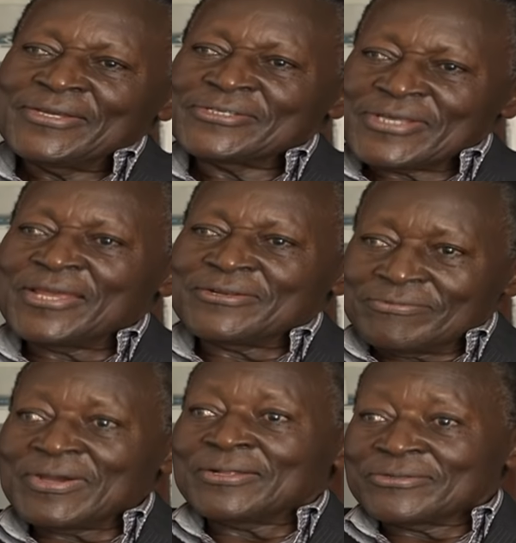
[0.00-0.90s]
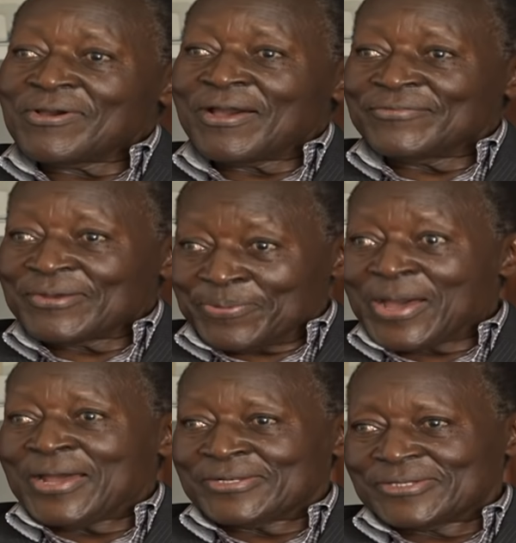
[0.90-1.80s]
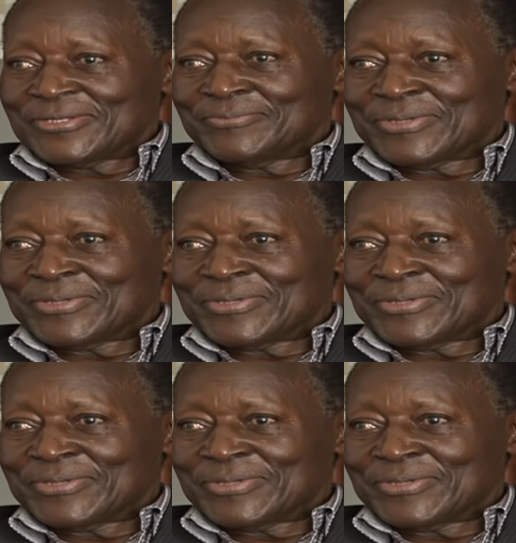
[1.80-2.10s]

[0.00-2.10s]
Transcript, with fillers: said, well, you have the part,